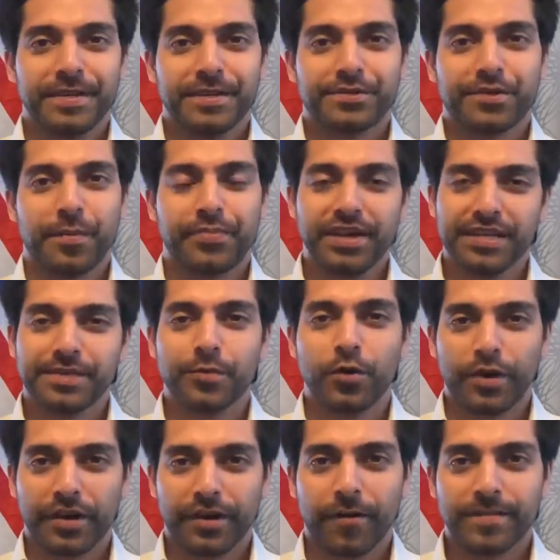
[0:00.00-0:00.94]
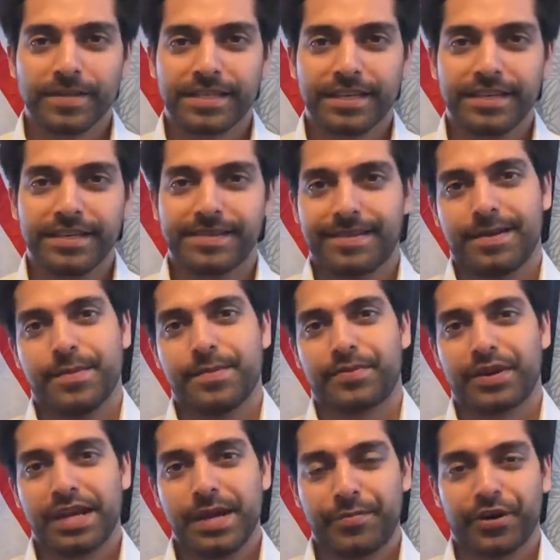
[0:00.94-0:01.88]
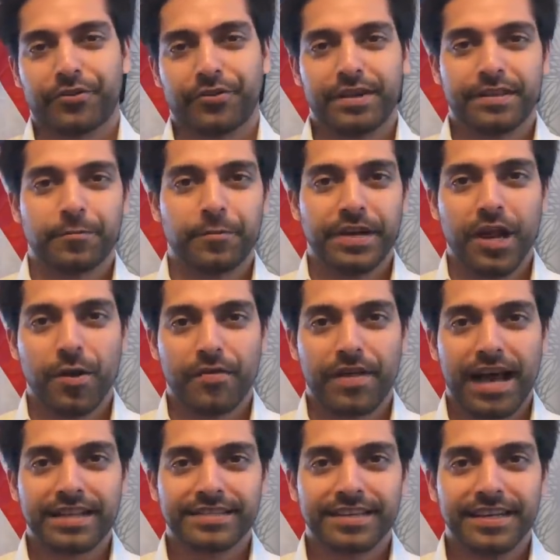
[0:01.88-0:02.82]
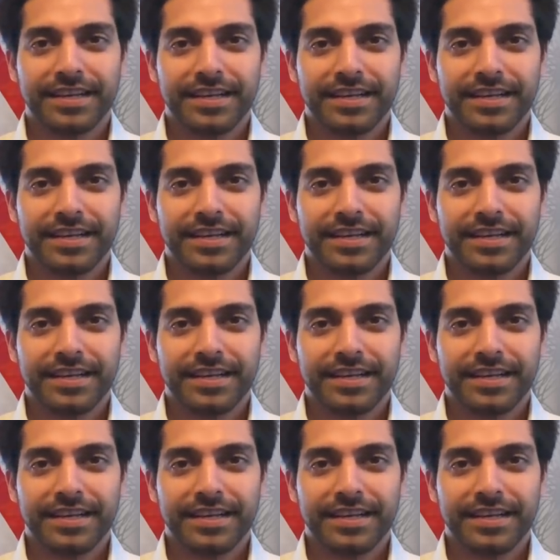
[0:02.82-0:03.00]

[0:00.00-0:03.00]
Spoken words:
So Piers Morgan, obviously, he's a hypocrite. We know that.